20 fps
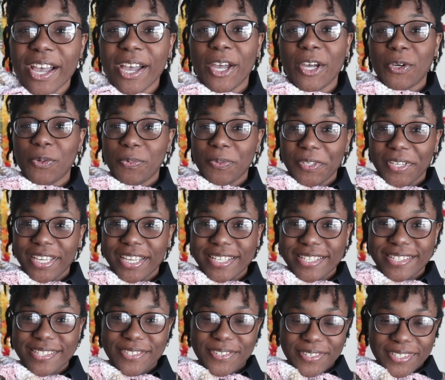I hope you
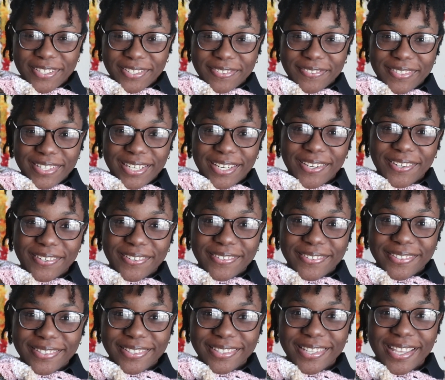guys enjoyed this video.
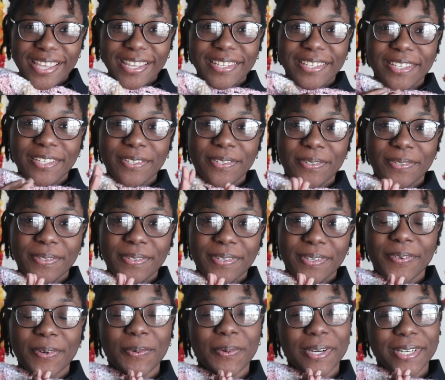Thank you
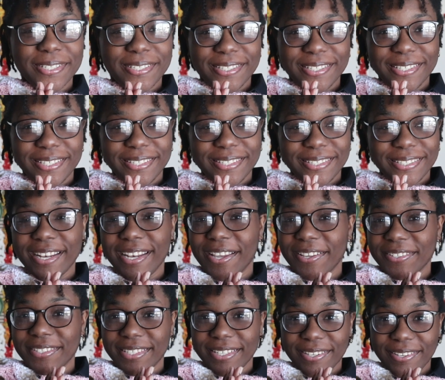for watching, and
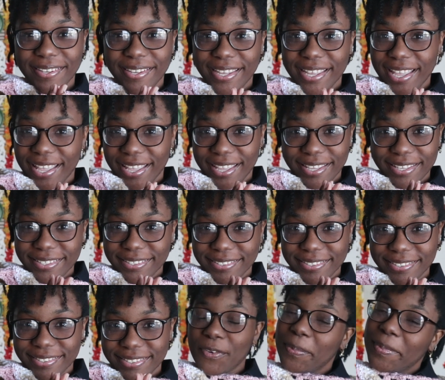I'll see you
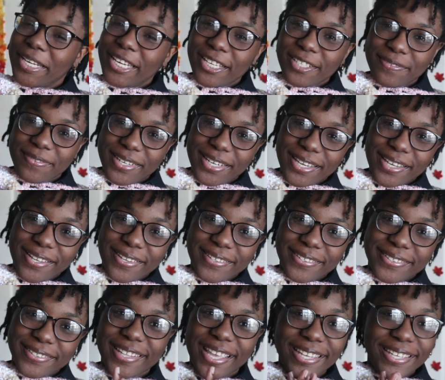guys for my next
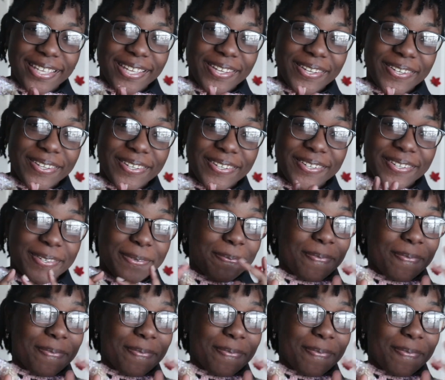video. Thank you.